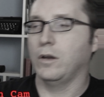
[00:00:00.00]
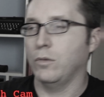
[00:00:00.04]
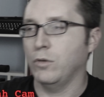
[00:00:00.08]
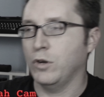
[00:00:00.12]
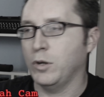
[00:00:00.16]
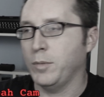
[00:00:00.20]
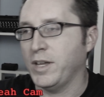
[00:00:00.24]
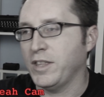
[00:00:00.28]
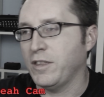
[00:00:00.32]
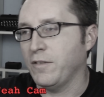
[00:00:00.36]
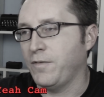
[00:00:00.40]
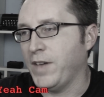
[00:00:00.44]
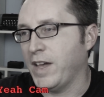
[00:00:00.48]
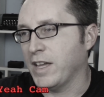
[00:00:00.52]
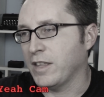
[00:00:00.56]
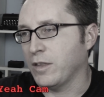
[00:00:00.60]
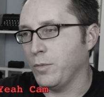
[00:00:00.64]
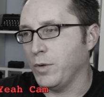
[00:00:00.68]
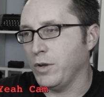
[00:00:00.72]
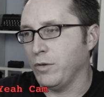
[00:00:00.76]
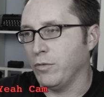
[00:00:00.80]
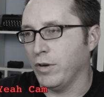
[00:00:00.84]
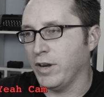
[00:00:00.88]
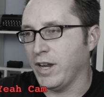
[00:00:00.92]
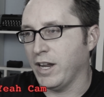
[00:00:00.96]
What about the fact that
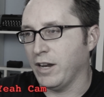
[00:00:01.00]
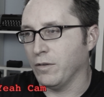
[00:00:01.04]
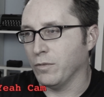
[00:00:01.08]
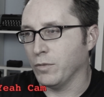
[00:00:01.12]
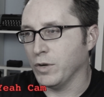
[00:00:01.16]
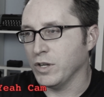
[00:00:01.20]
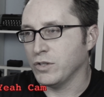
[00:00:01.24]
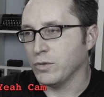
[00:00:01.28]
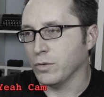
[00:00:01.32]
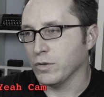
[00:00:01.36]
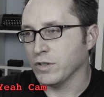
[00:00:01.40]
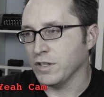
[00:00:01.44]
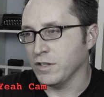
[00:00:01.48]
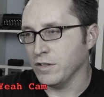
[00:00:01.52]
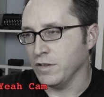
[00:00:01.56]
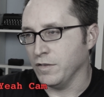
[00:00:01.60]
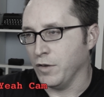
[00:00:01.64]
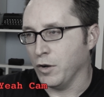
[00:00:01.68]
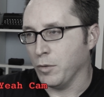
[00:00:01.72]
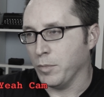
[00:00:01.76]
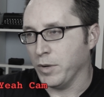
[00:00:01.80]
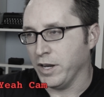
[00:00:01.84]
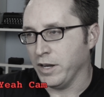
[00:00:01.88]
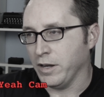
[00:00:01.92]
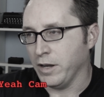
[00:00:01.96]
we'd run out of resources if
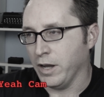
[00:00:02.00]
nobody